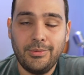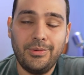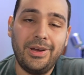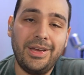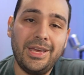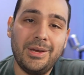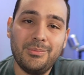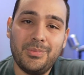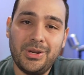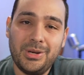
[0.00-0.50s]
Well, I
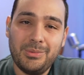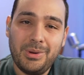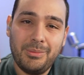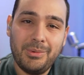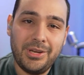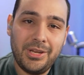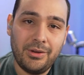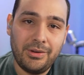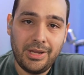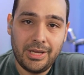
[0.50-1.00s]
am putting my
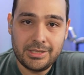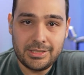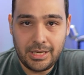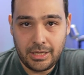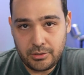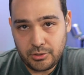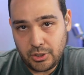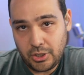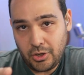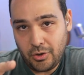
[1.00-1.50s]
money on Nexa,
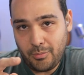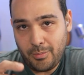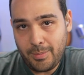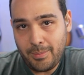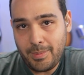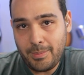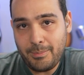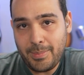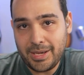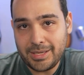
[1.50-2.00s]
actually, on
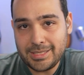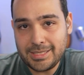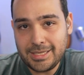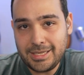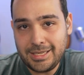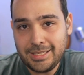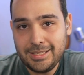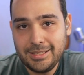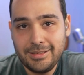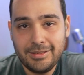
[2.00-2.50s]

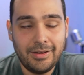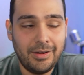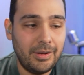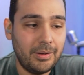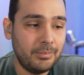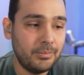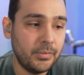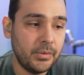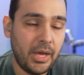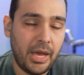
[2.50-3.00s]
Mexi,
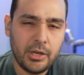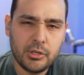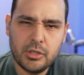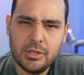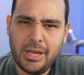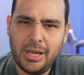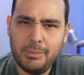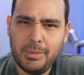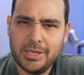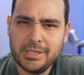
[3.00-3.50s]
um,
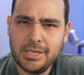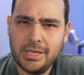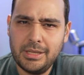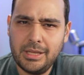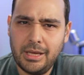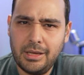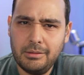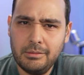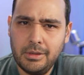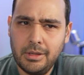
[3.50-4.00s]
actually not Mexi,
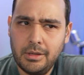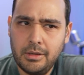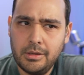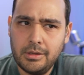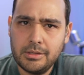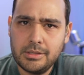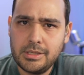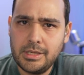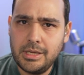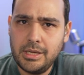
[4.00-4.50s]
the
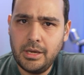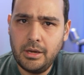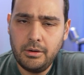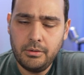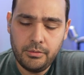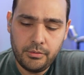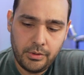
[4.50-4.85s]
C E O.